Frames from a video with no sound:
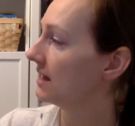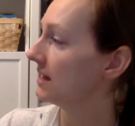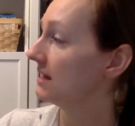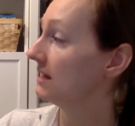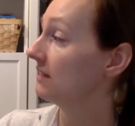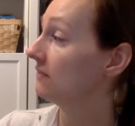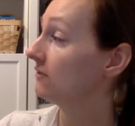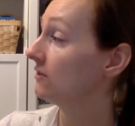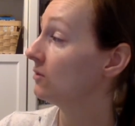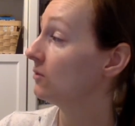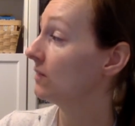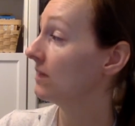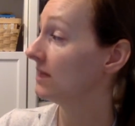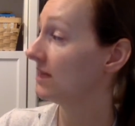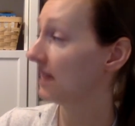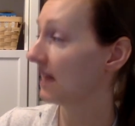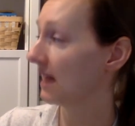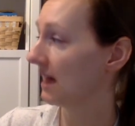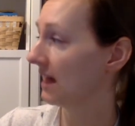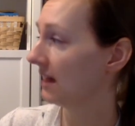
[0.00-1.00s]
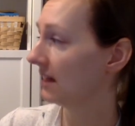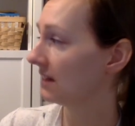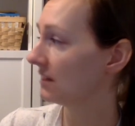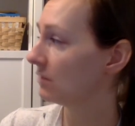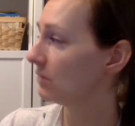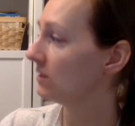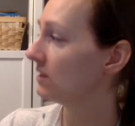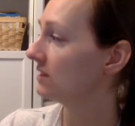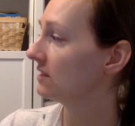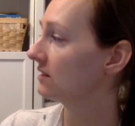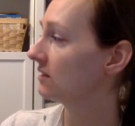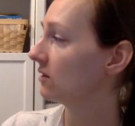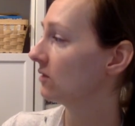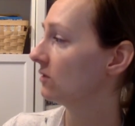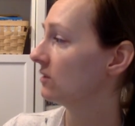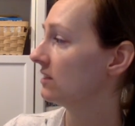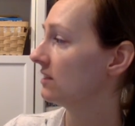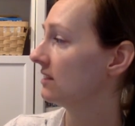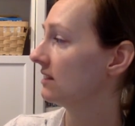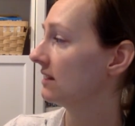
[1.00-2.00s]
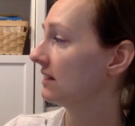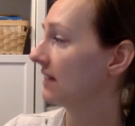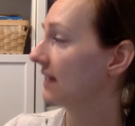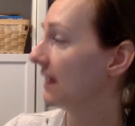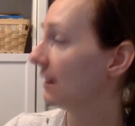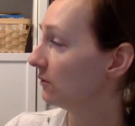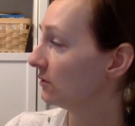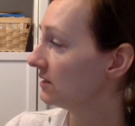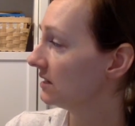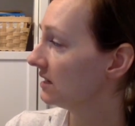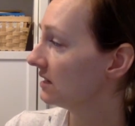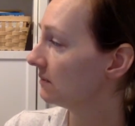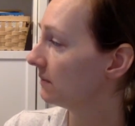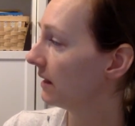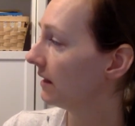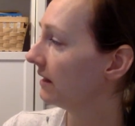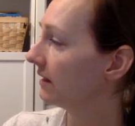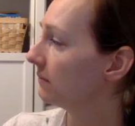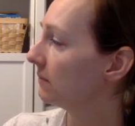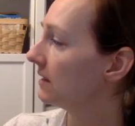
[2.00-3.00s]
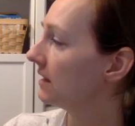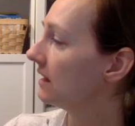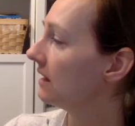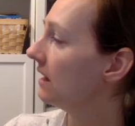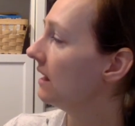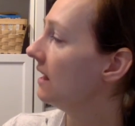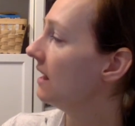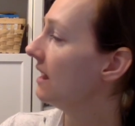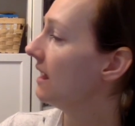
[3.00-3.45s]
And if you win that, you get to go to the county spelling bee,